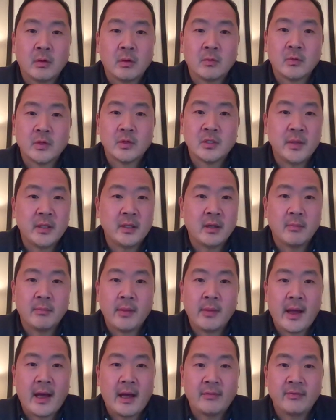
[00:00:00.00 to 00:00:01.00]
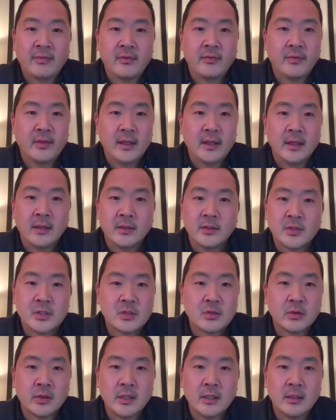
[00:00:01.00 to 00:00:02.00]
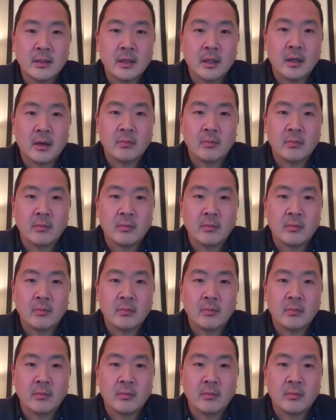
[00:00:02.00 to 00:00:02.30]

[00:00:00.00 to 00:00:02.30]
We're speaking on behalf of the industry.